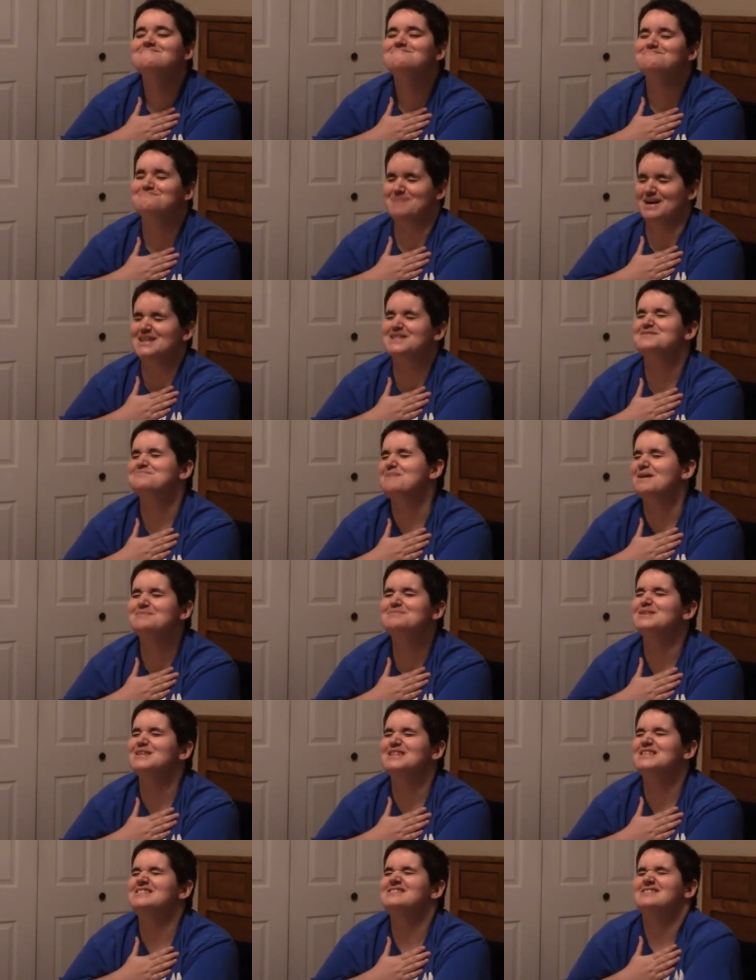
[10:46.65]
Best
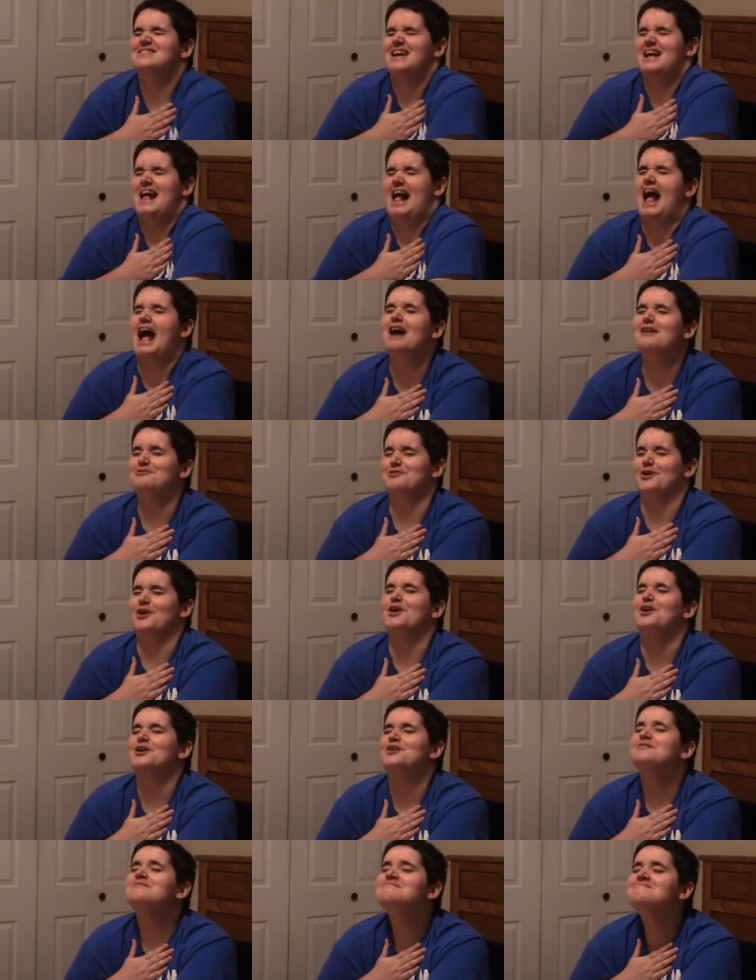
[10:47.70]
memories
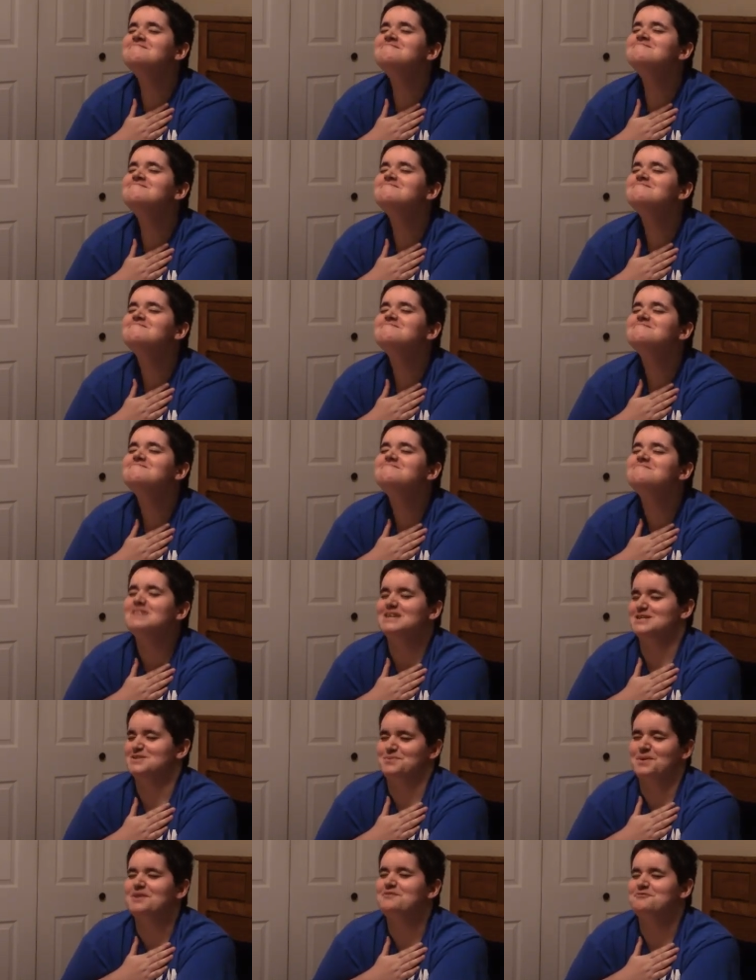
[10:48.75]
ever
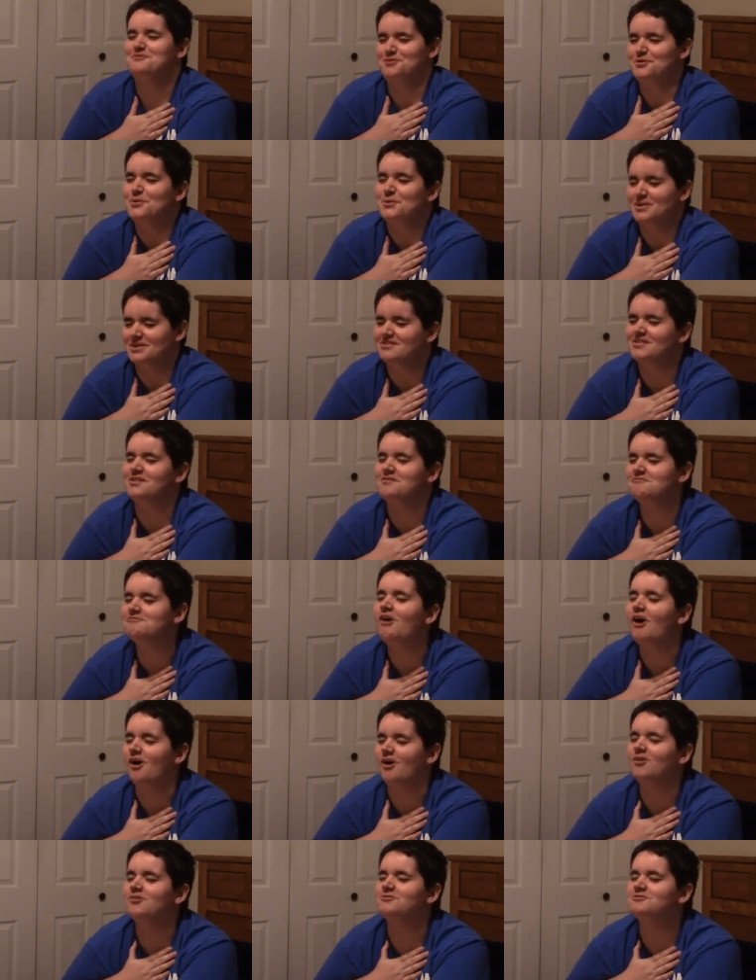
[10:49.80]
is when food is
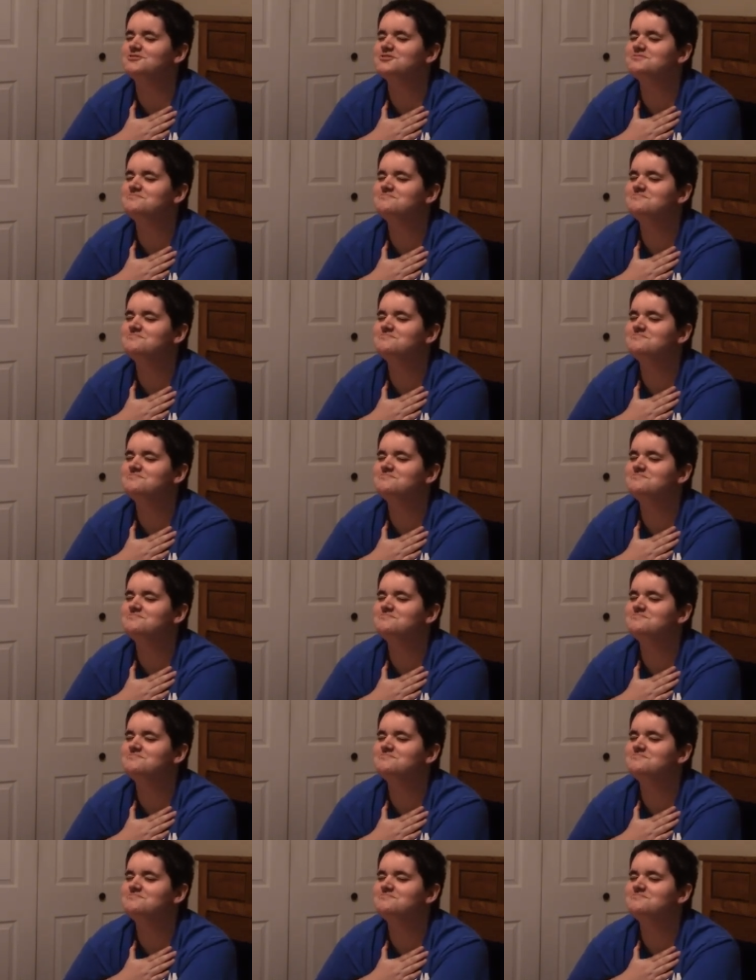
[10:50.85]
involved.